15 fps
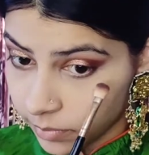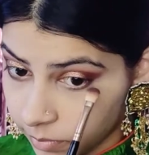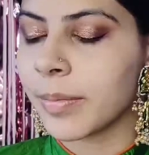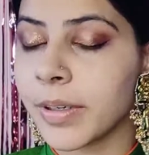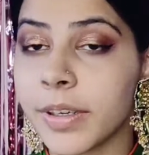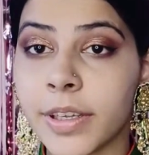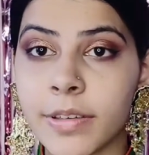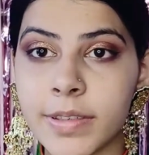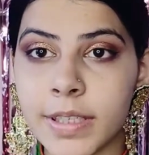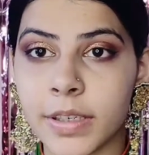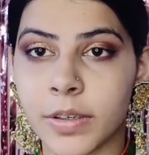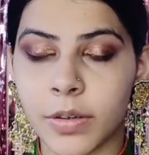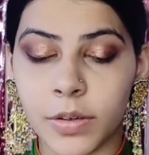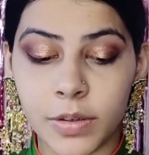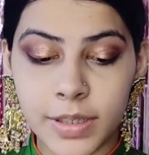I'm going to use
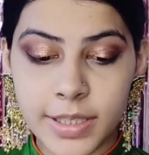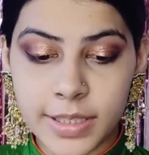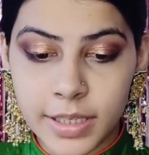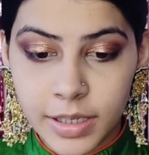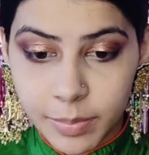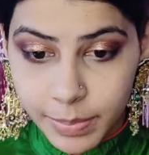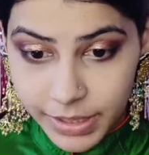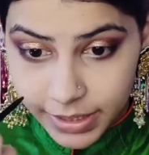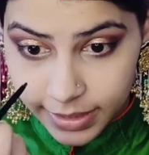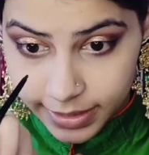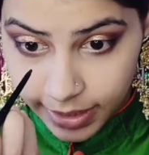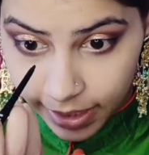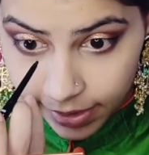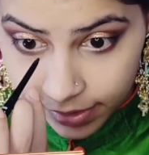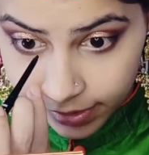a Kajal stick because I